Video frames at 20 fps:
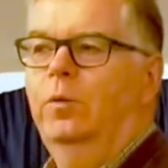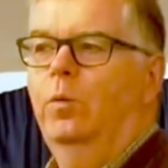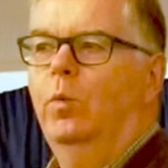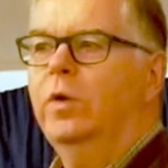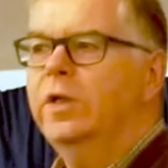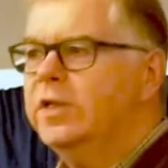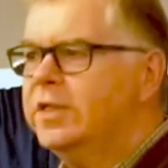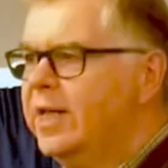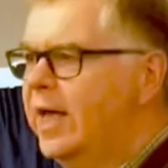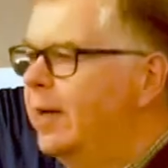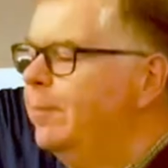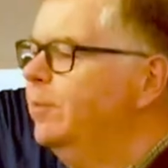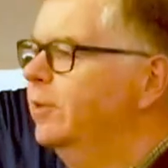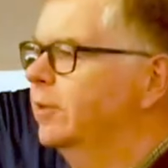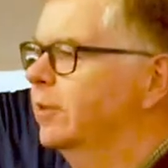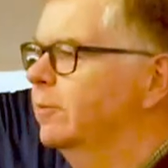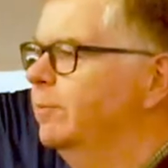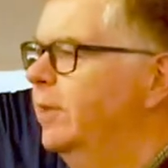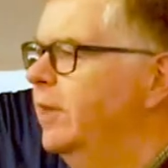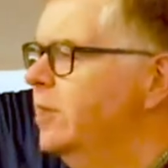What has
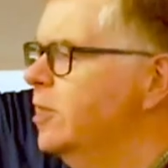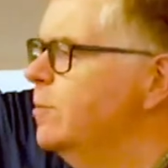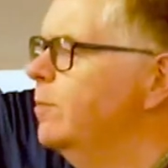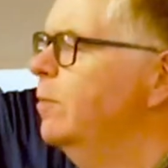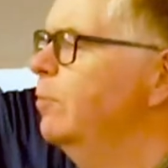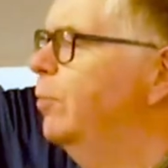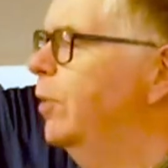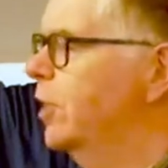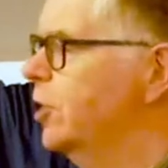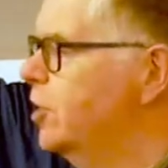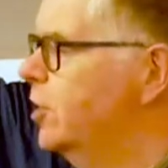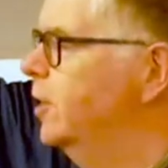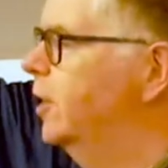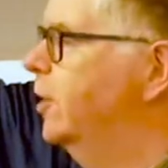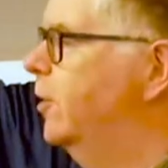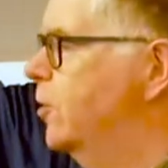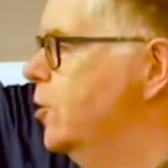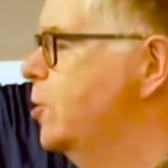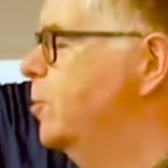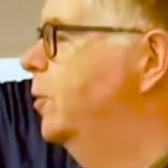happened? Peter's been preaching the
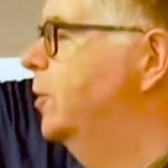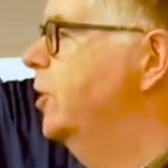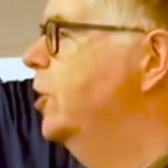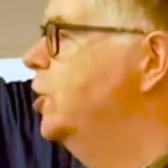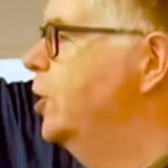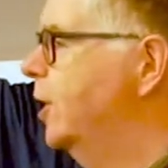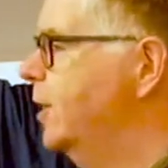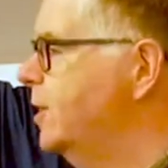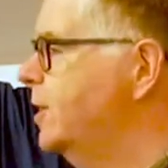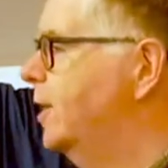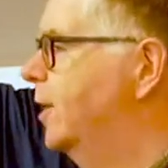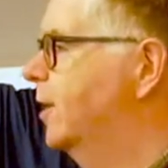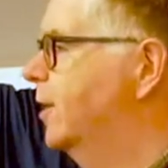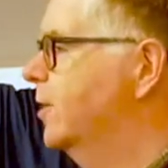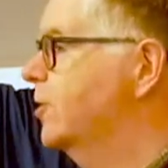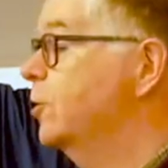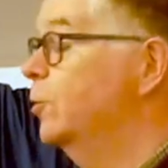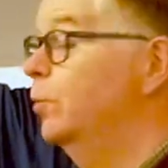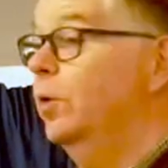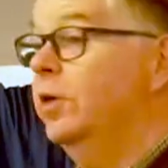gospel to
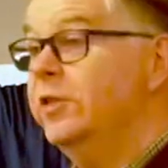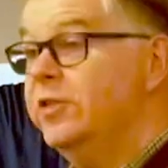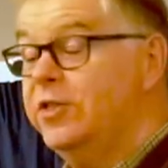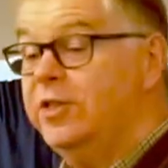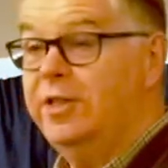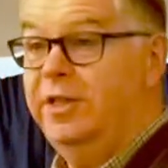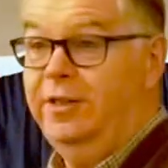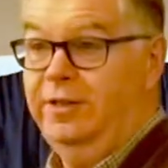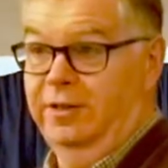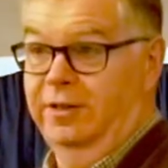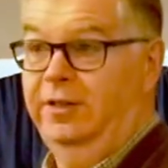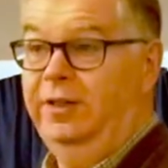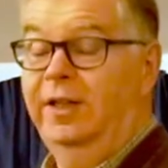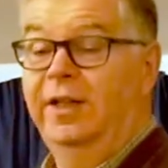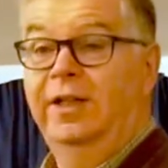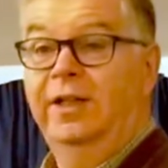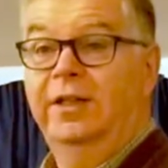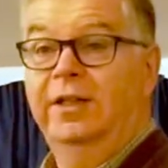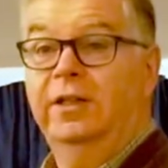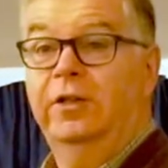Gentiles. And worse still,
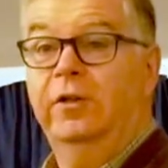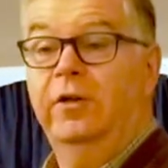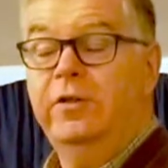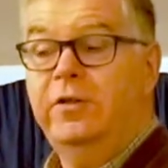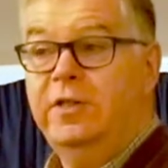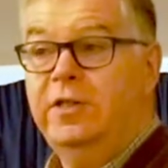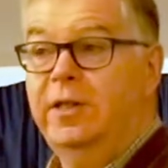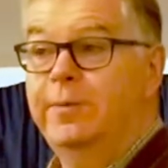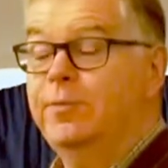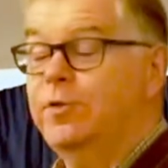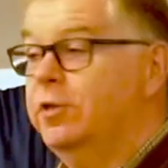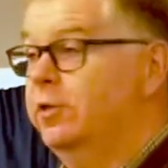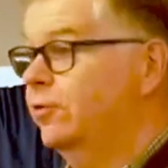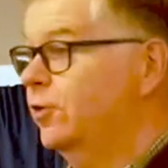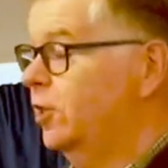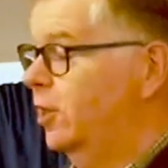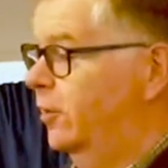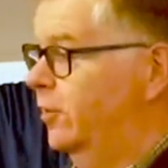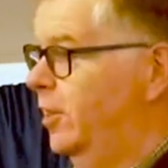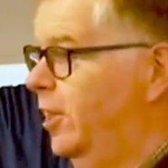God seems to
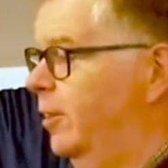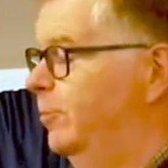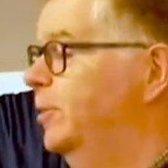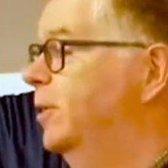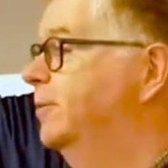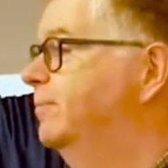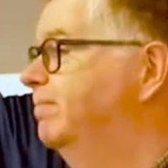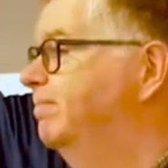have showed up.